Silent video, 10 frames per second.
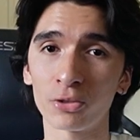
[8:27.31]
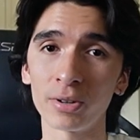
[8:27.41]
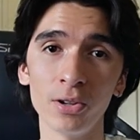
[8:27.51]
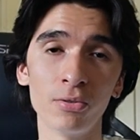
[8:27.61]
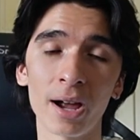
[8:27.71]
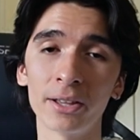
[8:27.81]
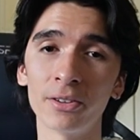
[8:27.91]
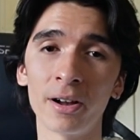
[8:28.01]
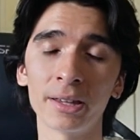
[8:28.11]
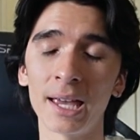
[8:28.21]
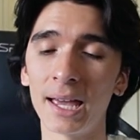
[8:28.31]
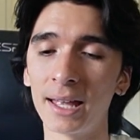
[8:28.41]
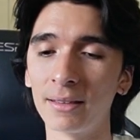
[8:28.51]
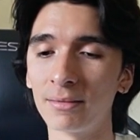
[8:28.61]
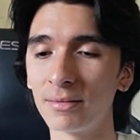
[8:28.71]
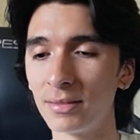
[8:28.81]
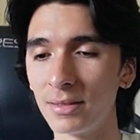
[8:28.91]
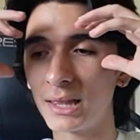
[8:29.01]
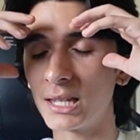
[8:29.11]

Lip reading: $3,000 on, and